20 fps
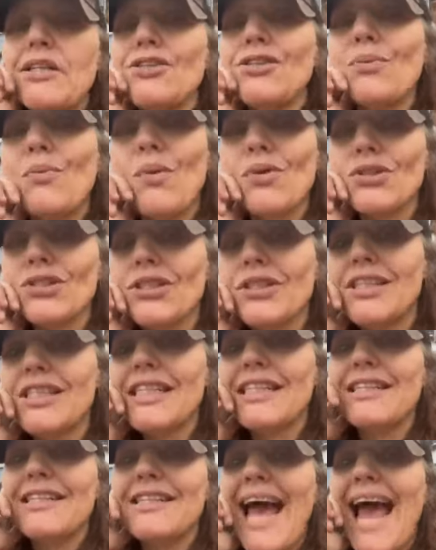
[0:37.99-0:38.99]
into what's
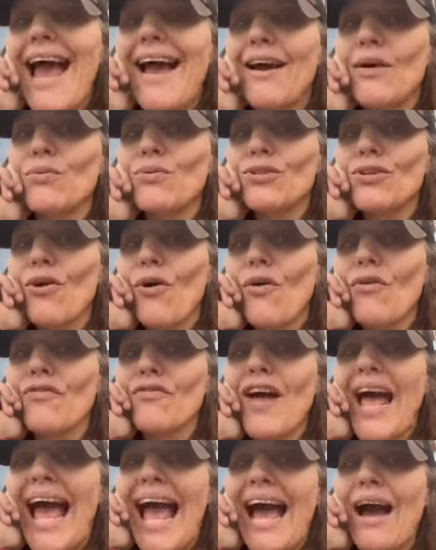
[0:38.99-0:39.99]
considered out
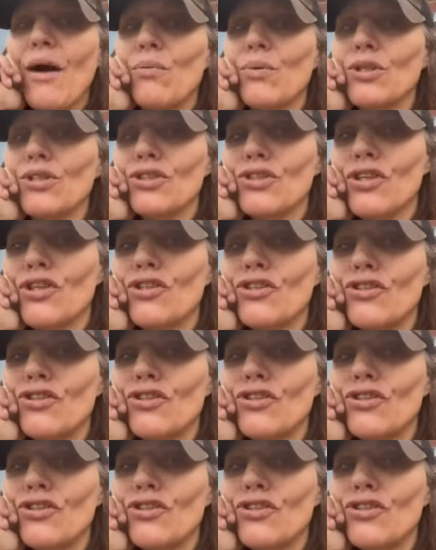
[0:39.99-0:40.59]
of hours